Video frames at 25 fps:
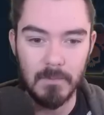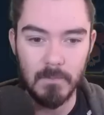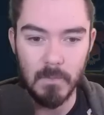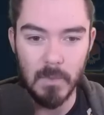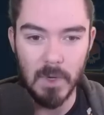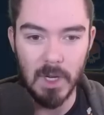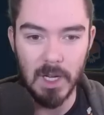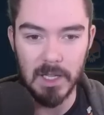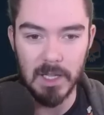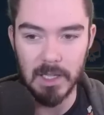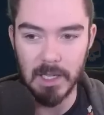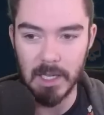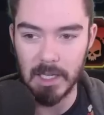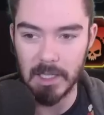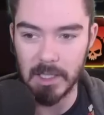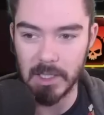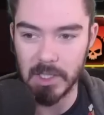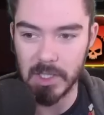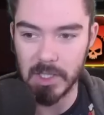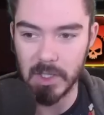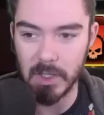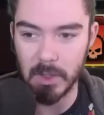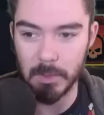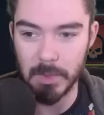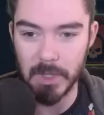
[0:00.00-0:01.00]
either getting
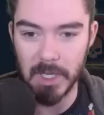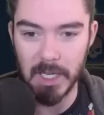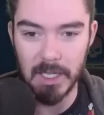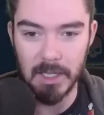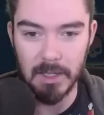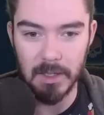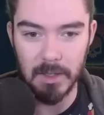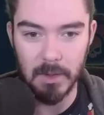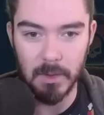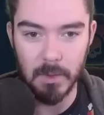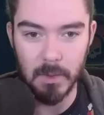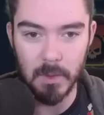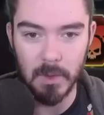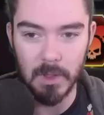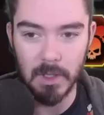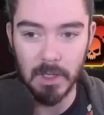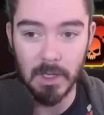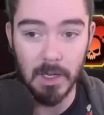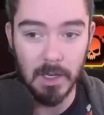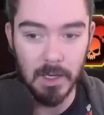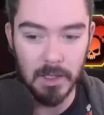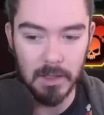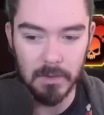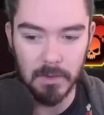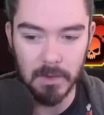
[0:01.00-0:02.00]
Shield Breaker or
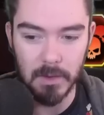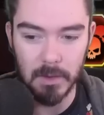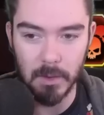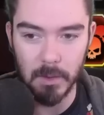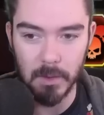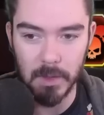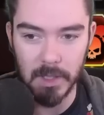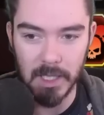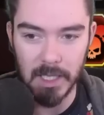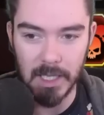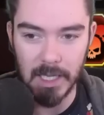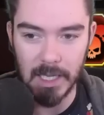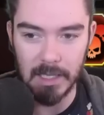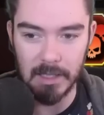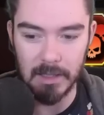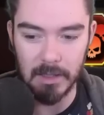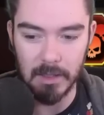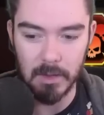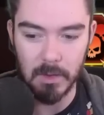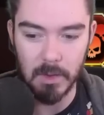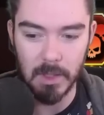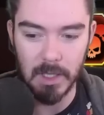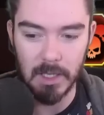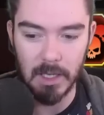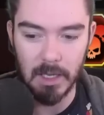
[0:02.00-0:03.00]
Heart of Glory, getting
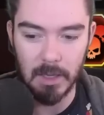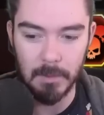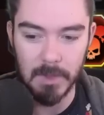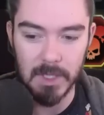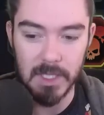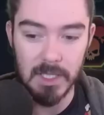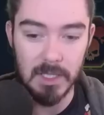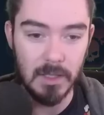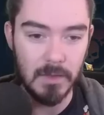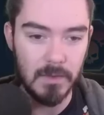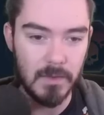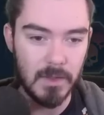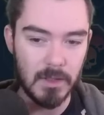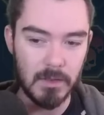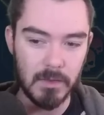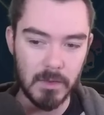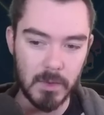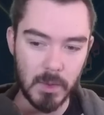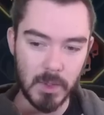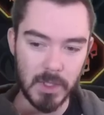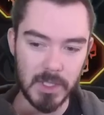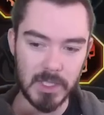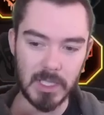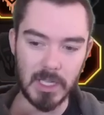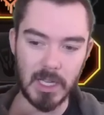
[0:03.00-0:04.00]
the crit damage stuff, and of
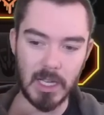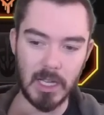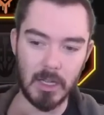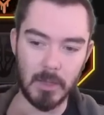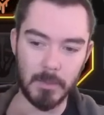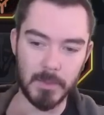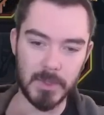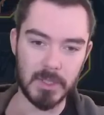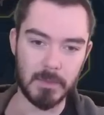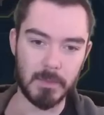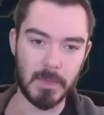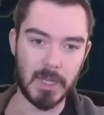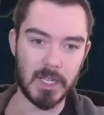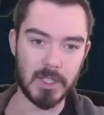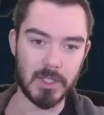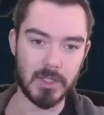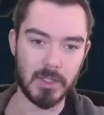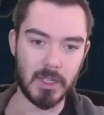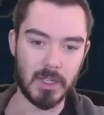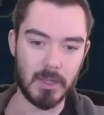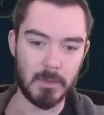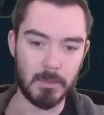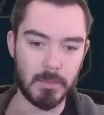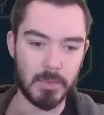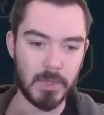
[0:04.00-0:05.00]
course Helm Smasher
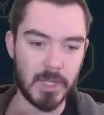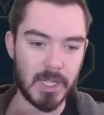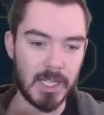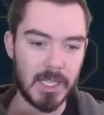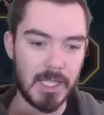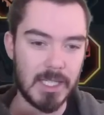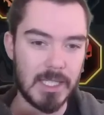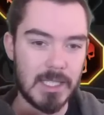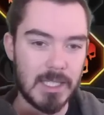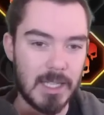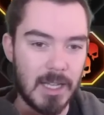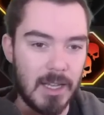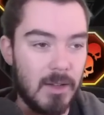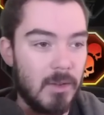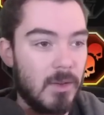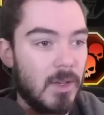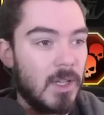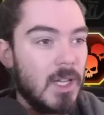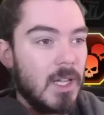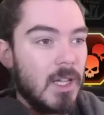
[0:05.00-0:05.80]
and bring it down.